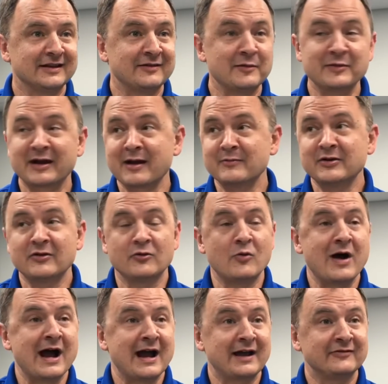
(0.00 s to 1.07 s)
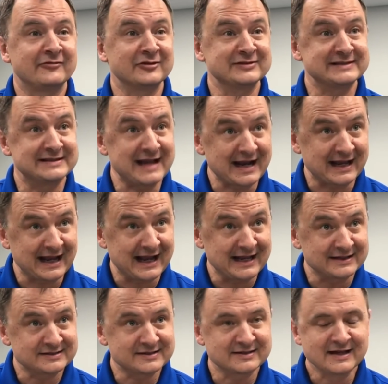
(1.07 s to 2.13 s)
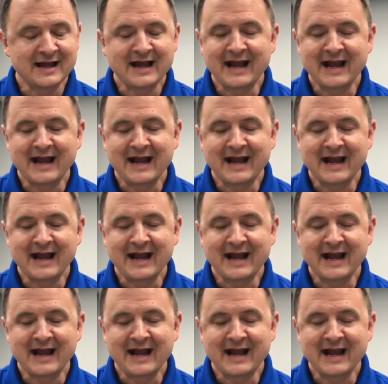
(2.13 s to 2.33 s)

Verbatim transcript: and they've been coming to the Y for decades.